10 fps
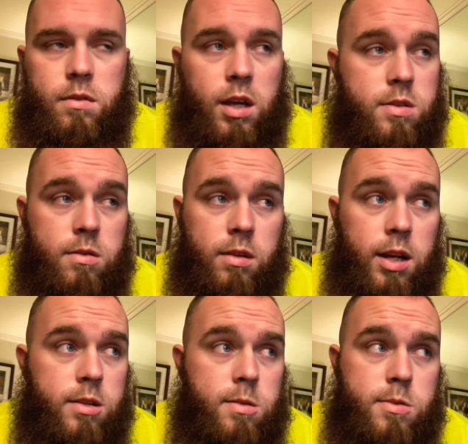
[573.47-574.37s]
so
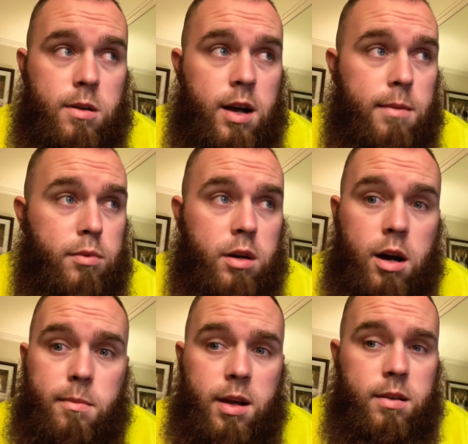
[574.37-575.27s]
like, subscribe,
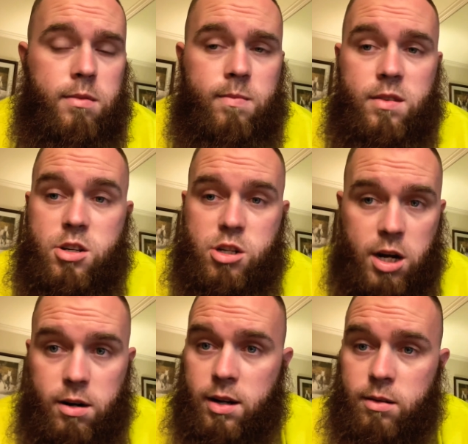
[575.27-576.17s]
comment,
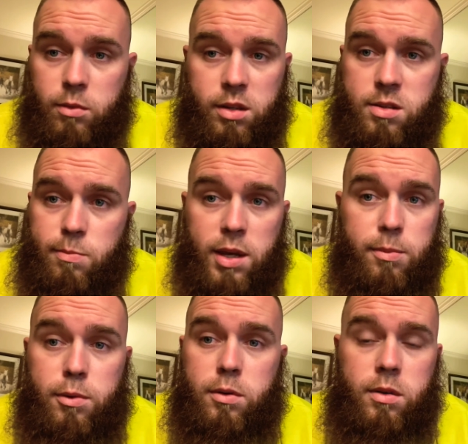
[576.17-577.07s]
share it with
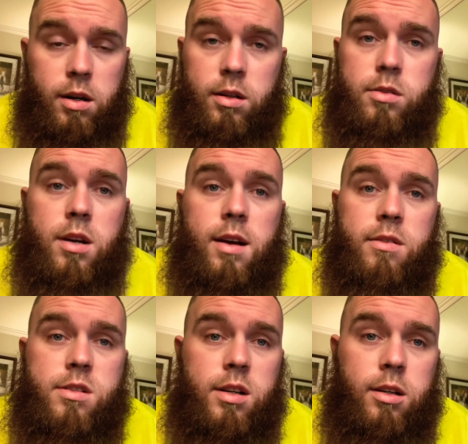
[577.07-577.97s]
people, other
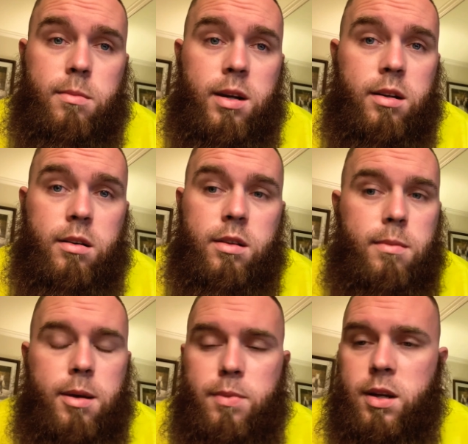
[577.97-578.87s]
drivers that you may know that
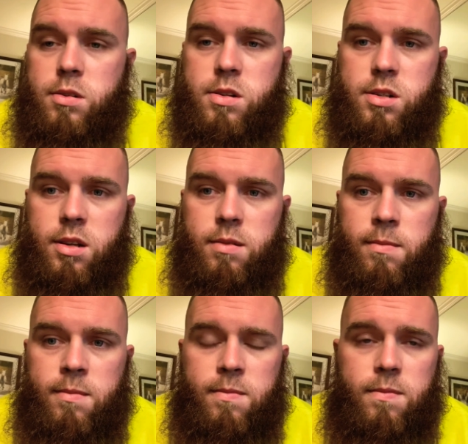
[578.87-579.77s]
might be interested.
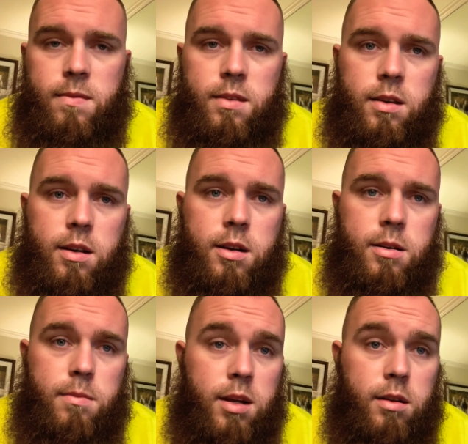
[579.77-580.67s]

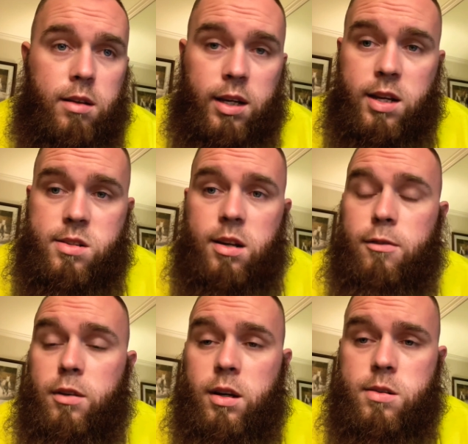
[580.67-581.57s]
And like I said,
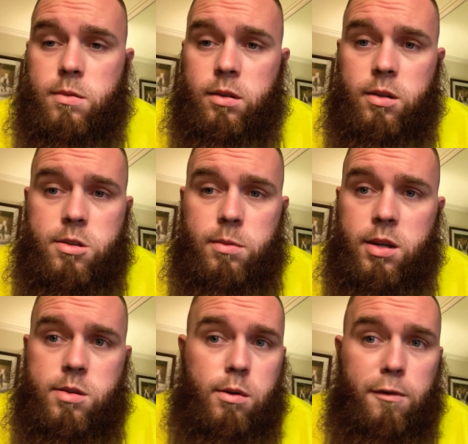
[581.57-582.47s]
if you guys want to use me
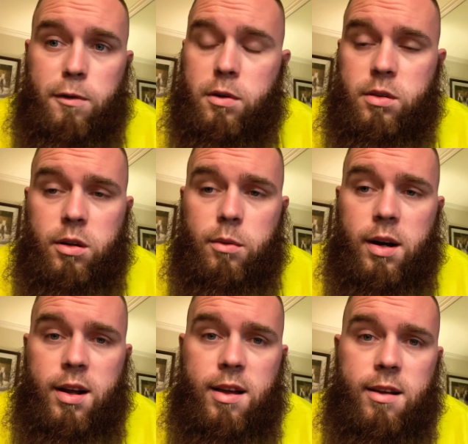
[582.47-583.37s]
as a referral, you go
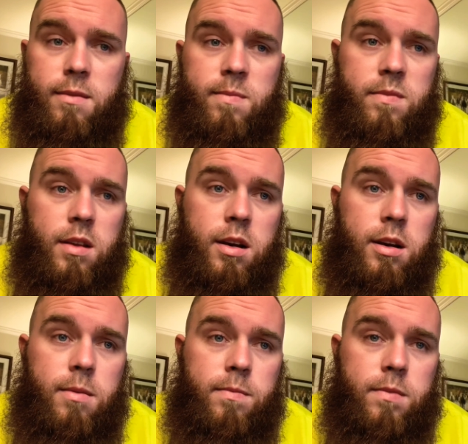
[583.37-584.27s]
right ahead.
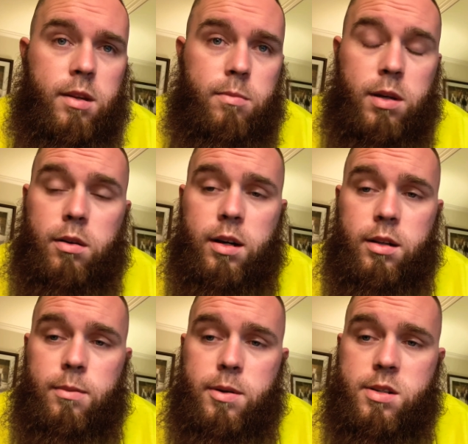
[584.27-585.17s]
That would be
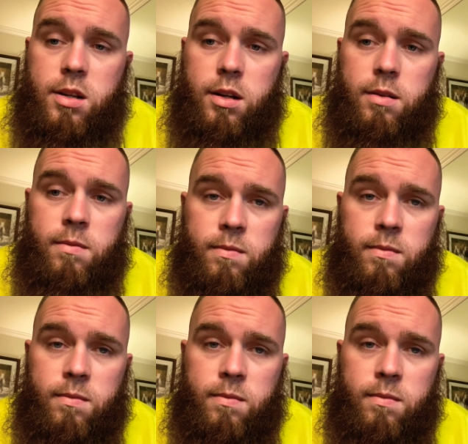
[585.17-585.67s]
greatly appreciated.